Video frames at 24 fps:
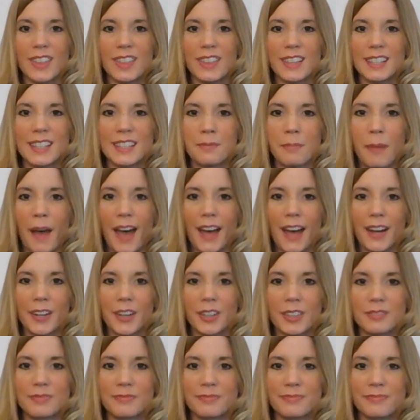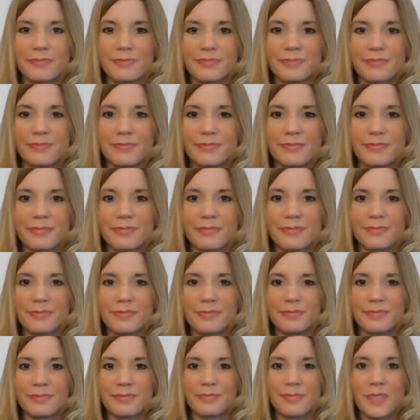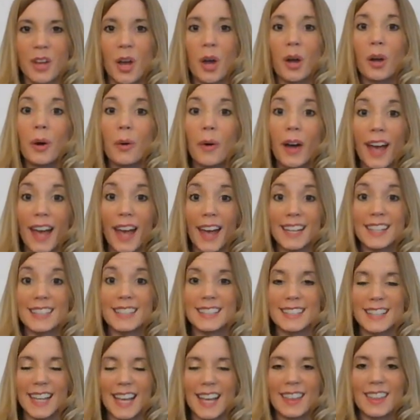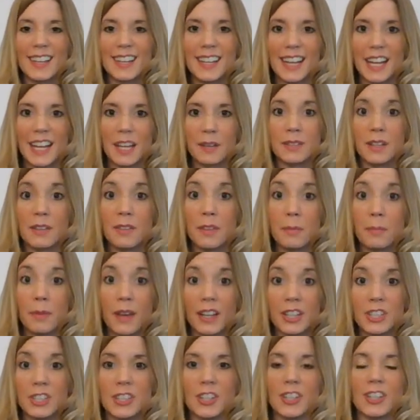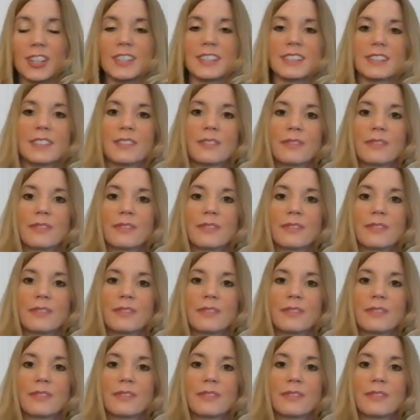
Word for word: at this pattern. Go ahead and say the names of the pictures.